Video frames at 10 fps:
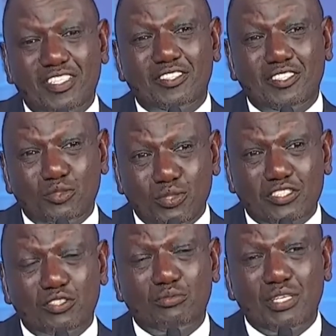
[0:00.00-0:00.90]
the
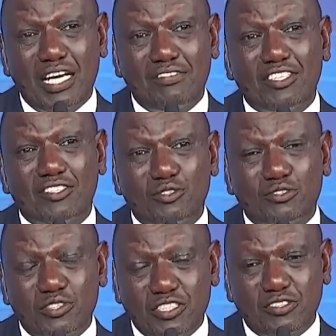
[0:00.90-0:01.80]
situation we have in
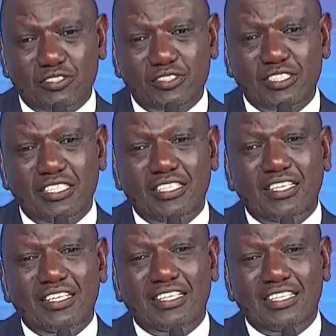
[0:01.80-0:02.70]
those regions
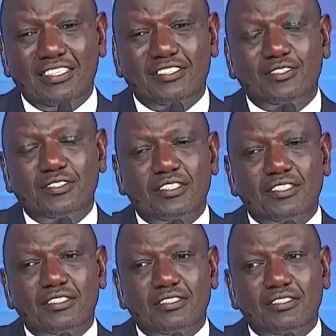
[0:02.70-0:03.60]
is
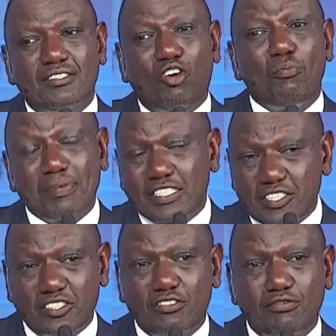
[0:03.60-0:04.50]

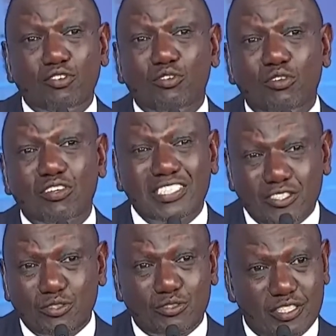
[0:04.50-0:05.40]
competition for
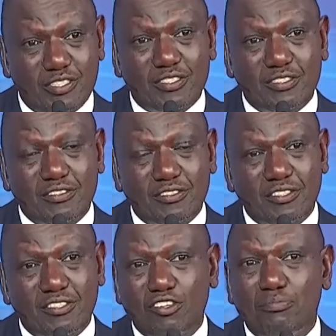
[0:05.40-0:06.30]
resources,
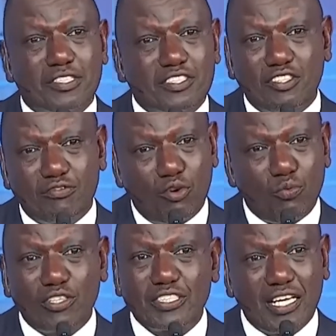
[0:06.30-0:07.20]
competition
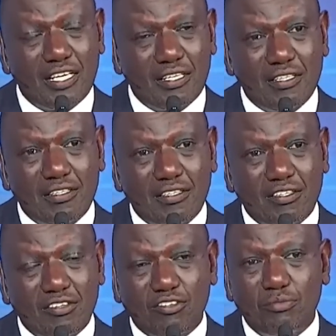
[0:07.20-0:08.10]
for water,
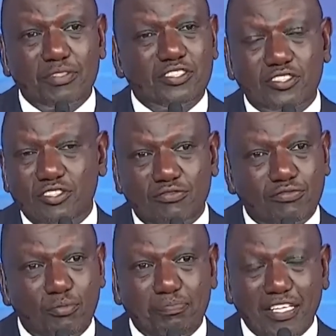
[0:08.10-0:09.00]
competition
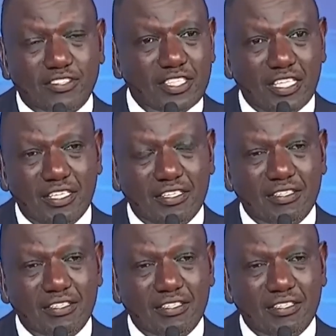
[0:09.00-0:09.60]
for pasture,